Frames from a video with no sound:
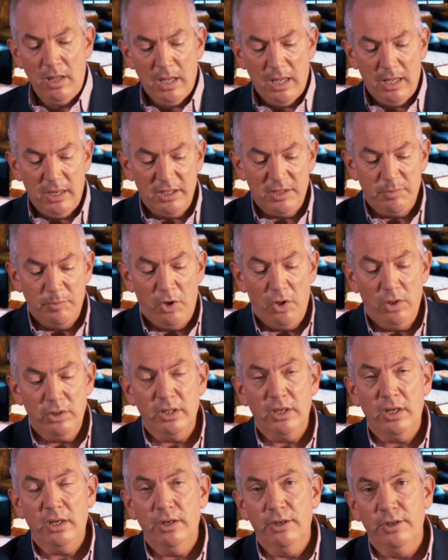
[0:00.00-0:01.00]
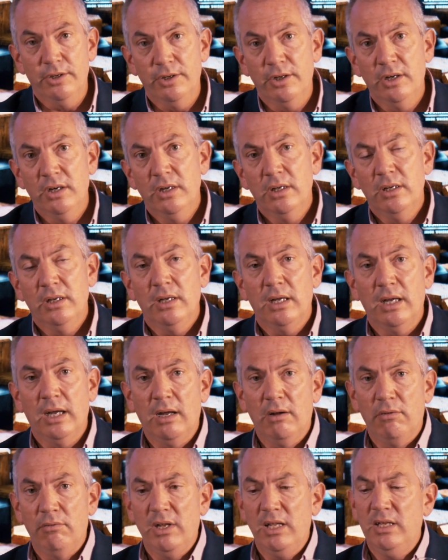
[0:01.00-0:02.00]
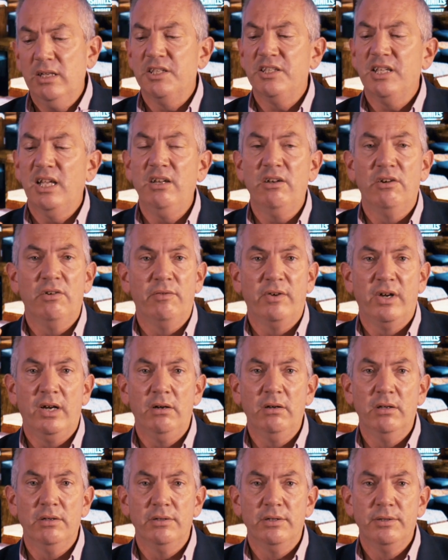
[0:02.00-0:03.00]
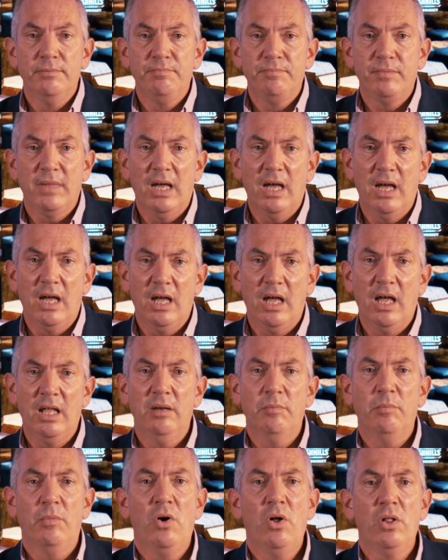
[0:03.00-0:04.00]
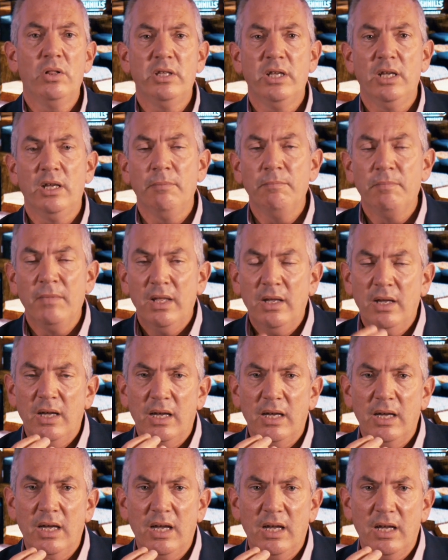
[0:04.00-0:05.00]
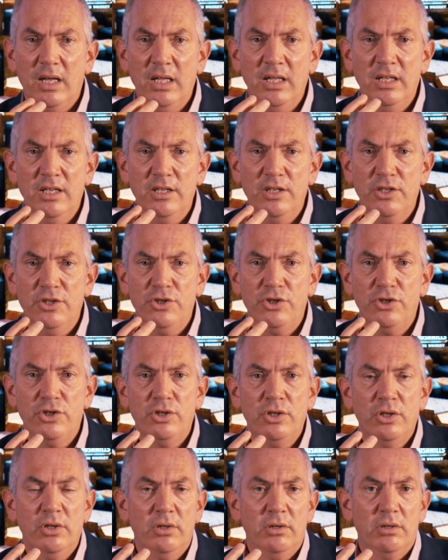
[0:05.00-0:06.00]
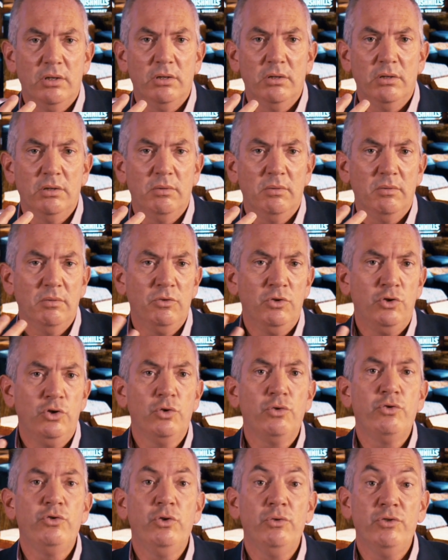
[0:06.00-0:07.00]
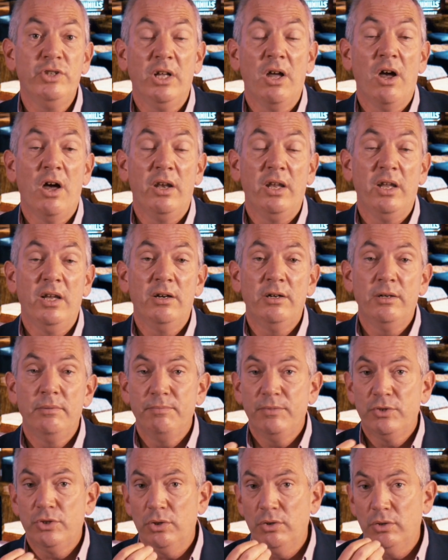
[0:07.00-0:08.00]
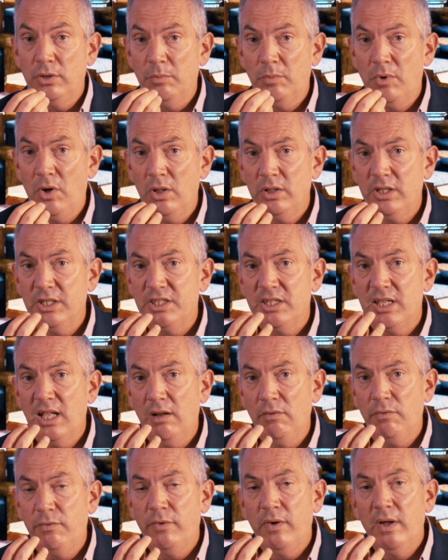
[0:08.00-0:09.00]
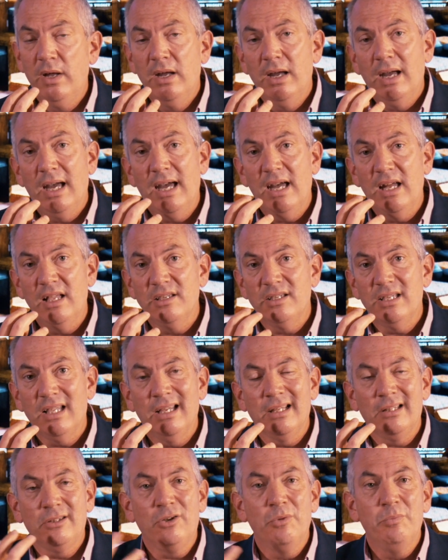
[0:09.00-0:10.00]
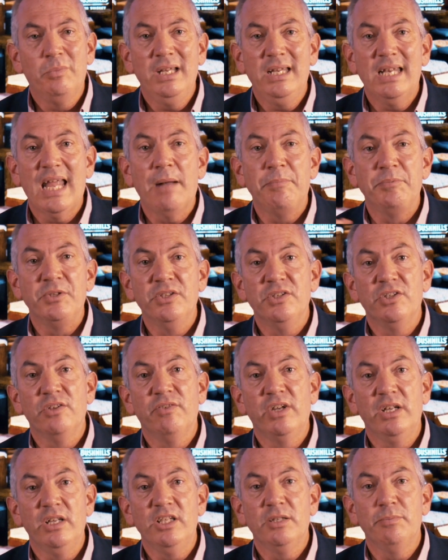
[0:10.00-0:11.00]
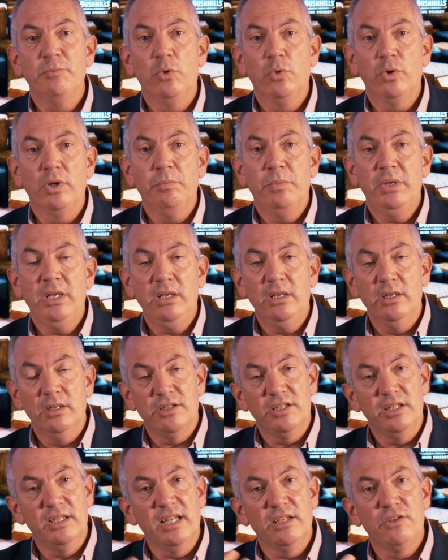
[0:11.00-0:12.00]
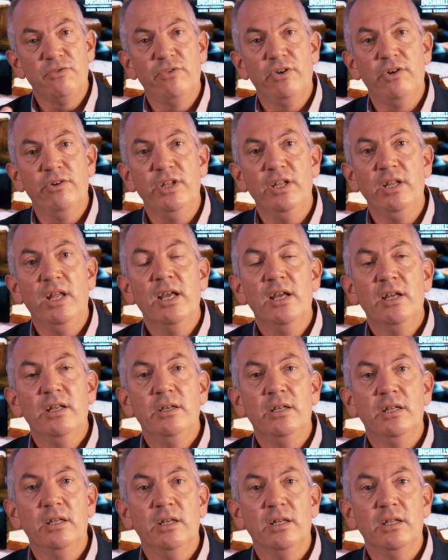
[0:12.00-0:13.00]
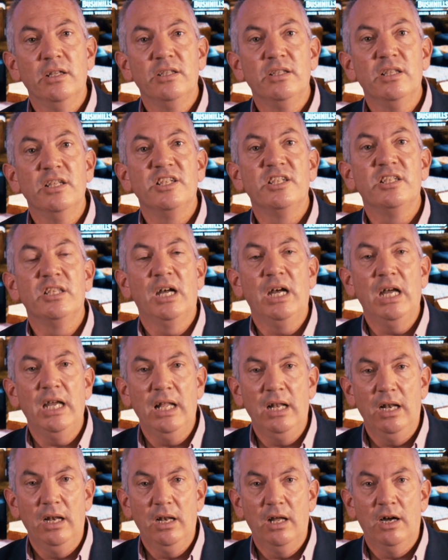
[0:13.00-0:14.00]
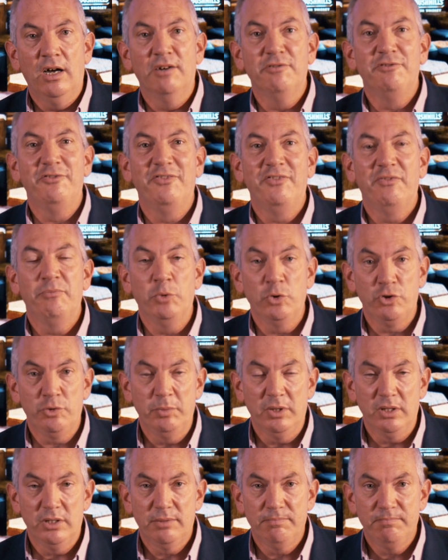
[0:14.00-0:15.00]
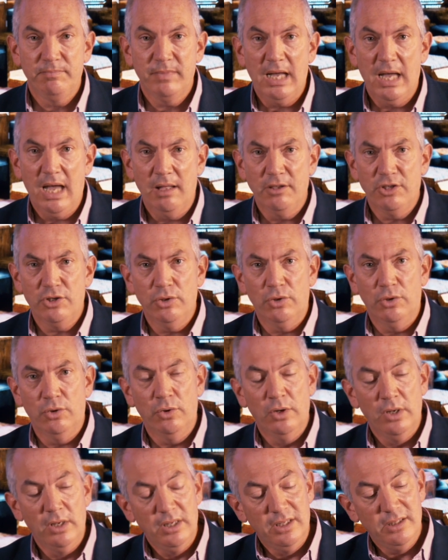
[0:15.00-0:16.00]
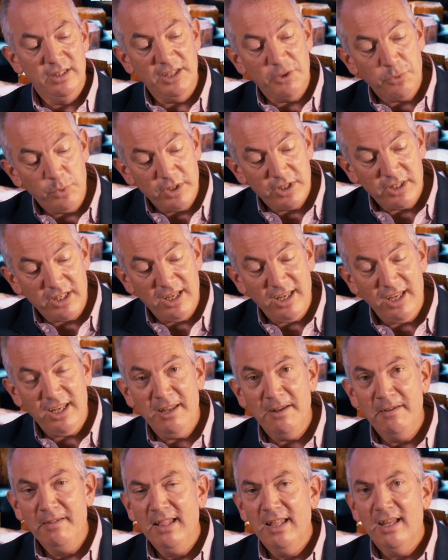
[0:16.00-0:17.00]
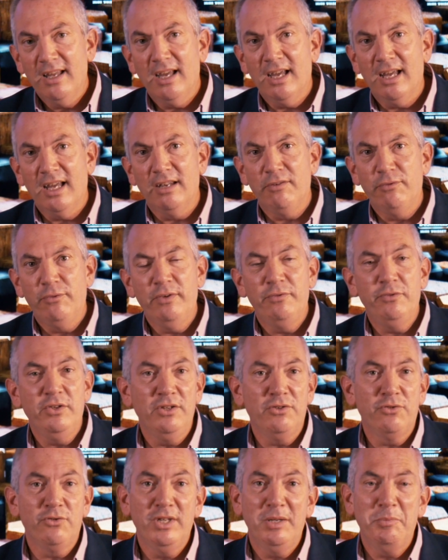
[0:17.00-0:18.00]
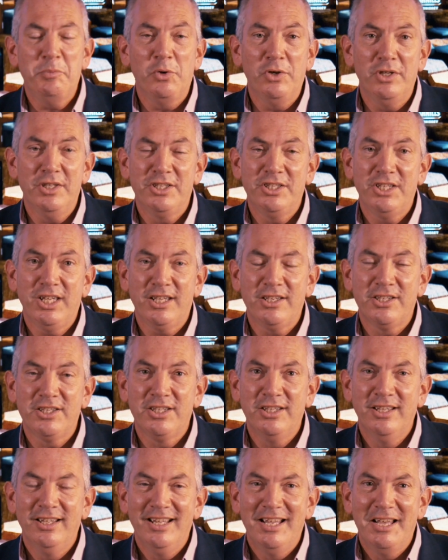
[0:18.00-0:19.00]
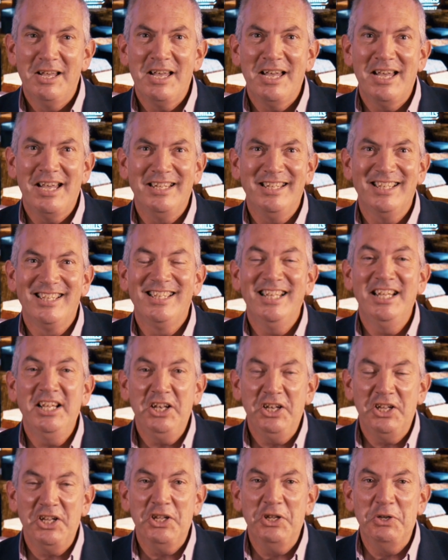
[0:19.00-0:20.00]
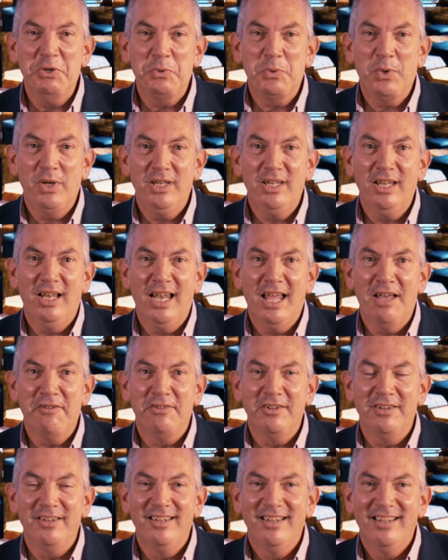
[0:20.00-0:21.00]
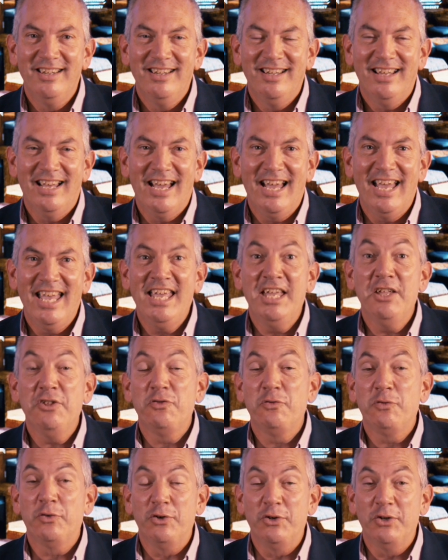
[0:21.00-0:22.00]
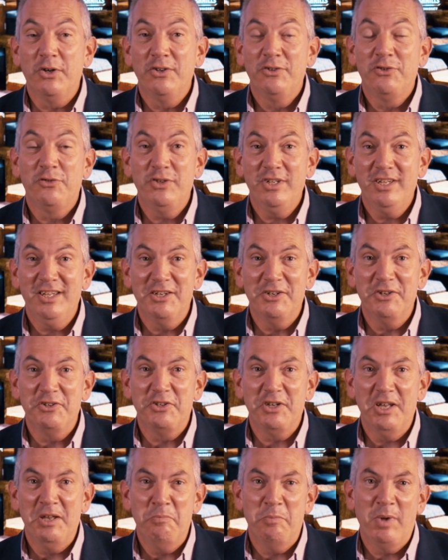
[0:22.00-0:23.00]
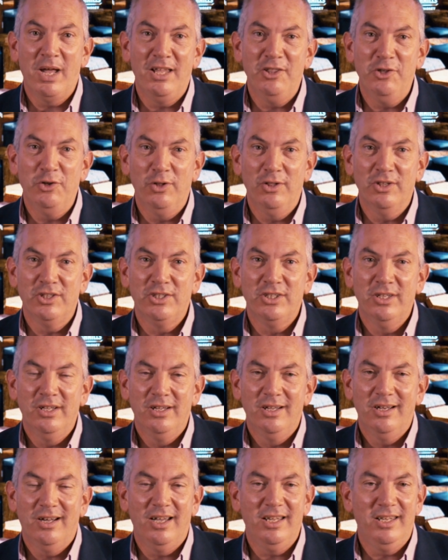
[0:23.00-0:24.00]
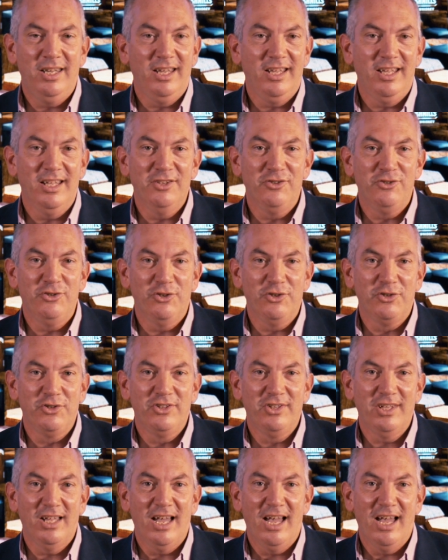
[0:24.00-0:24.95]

it's malted here right in the centre of Ireland. And the malting is just using hot air, so the malt itself has a complete absence of any smoke and peatiness, and that's very the style of Bushmills. So this whisky at 53.6, distilled in 2011, aged for 3 years in Banyuls, I think is just